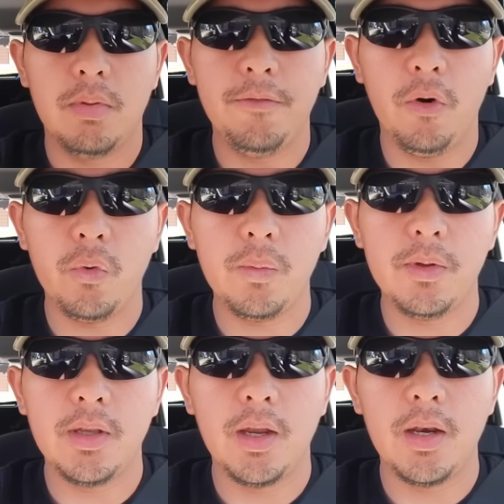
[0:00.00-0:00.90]
Before we
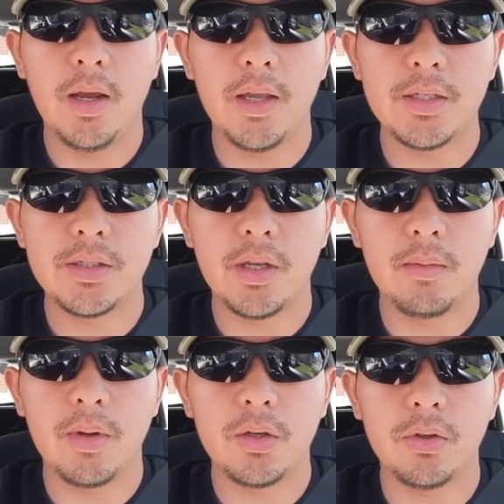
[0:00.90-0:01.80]
begin, I
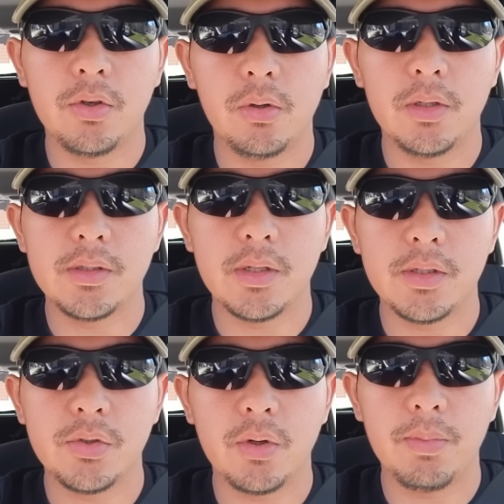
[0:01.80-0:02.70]
extend my
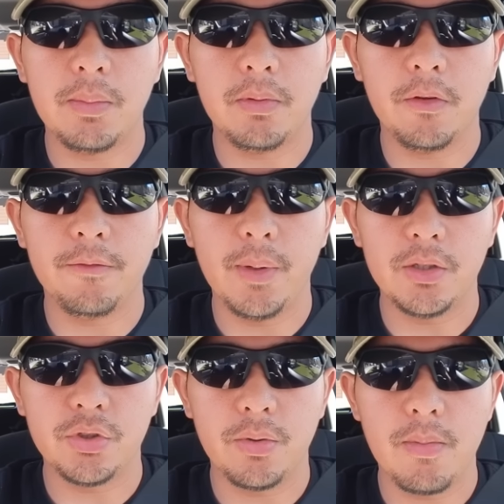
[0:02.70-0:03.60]
condolences to the people of
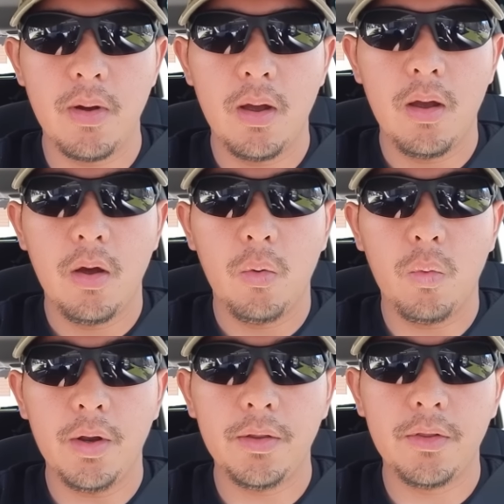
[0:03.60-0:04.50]
Belgium.
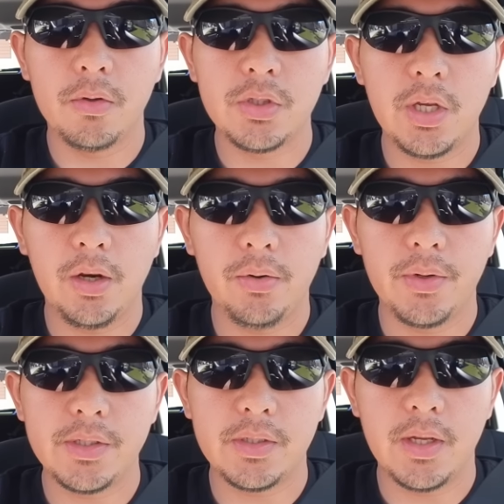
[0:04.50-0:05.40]
What those
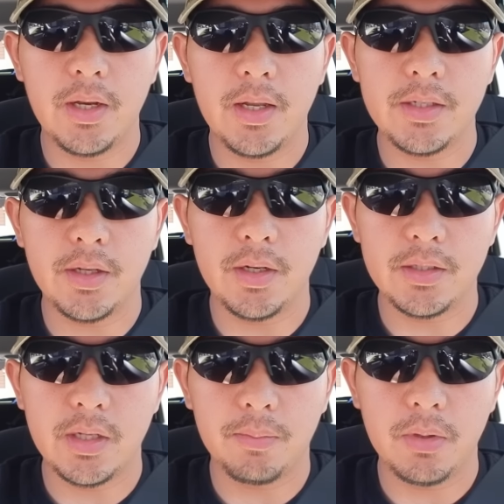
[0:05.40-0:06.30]
terrorists did is
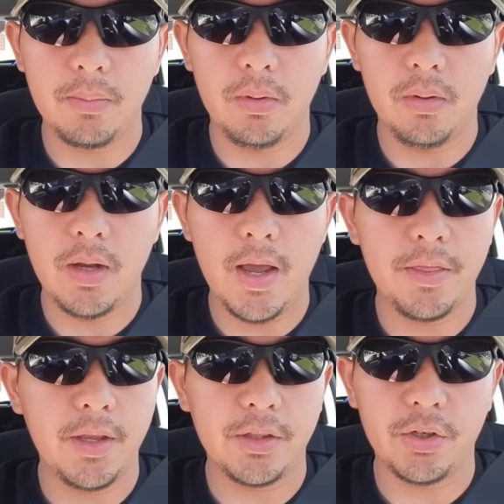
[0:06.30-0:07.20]
unacceptable. I
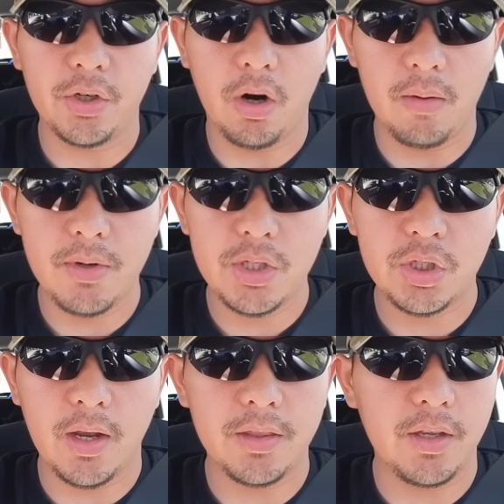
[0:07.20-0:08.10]
think they're garbage,
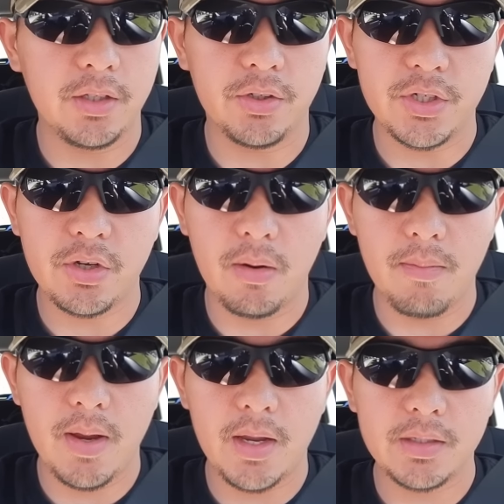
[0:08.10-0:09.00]
I think they're
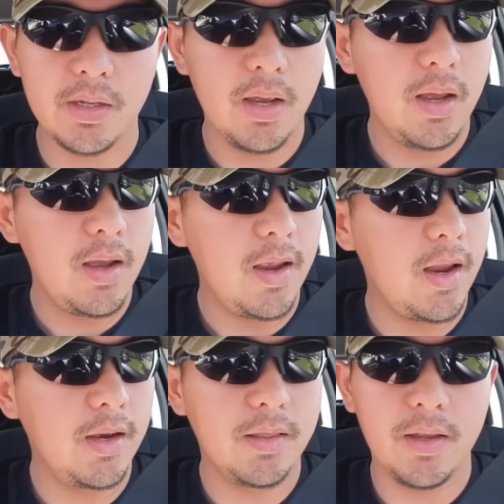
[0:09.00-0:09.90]
scumbags,
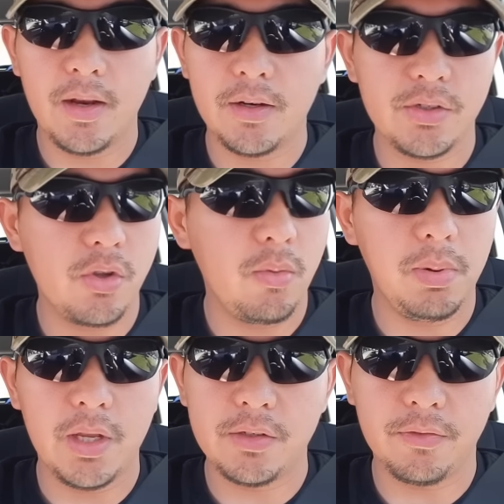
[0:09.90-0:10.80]
and there's no
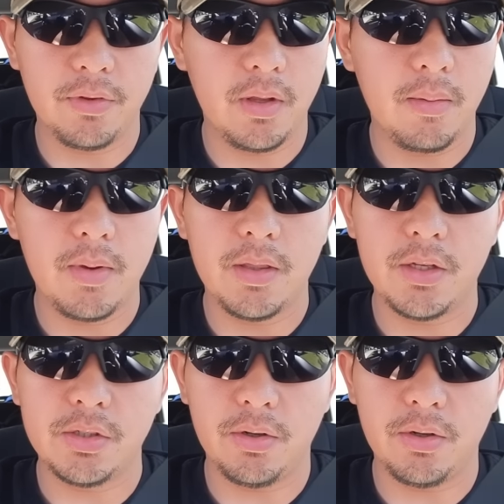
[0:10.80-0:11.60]
place for them in this